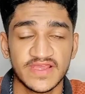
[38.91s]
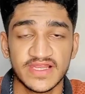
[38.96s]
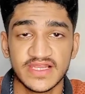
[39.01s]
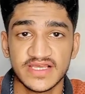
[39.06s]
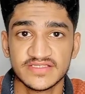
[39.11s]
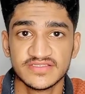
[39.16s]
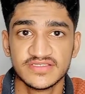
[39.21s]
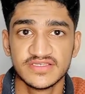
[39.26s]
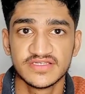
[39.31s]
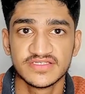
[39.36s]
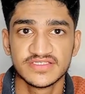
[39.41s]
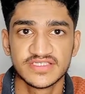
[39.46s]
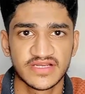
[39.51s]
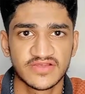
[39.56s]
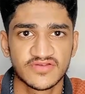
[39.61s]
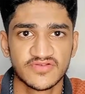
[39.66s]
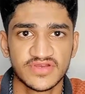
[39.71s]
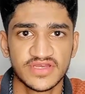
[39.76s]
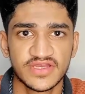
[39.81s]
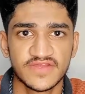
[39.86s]
while others
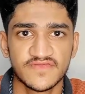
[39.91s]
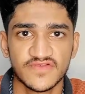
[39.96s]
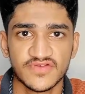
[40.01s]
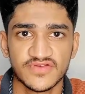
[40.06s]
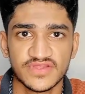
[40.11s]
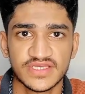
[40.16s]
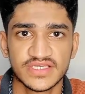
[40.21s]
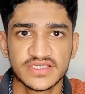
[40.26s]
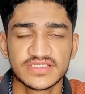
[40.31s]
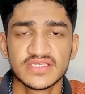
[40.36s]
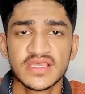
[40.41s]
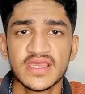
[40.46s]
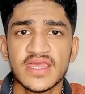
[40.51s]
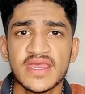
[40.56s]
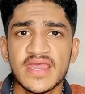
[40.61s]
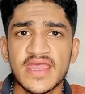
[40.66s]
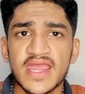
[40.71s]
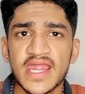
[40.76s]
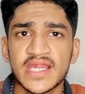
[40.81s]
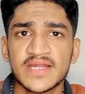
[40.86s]
are carnivores
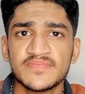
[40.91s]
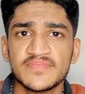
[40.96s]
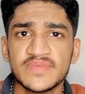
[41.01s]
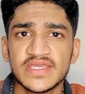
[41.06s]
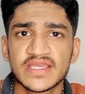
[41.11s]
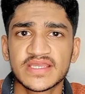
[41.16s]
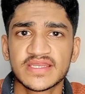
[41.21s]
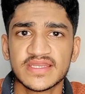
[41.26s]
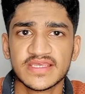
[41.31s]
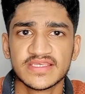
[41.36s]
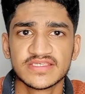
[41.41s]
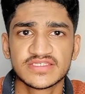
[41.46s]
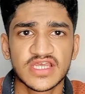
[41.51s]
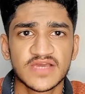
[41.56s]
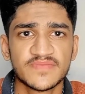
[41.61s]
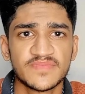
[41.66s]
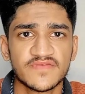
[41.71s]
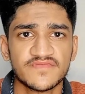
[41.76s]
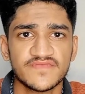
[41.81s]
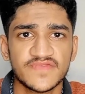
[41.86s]
and make nests
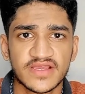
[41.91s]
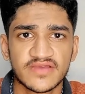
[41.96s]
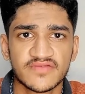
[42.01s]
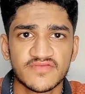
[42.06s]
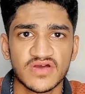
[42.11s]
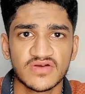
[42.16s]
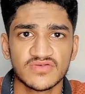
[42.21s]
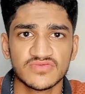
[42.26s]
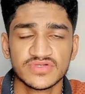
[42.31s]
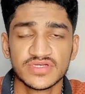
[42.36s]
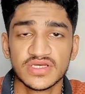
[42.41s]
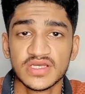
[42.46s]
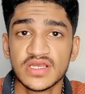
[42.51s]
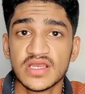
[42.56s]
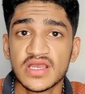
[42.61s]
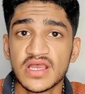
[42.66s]
above the ground.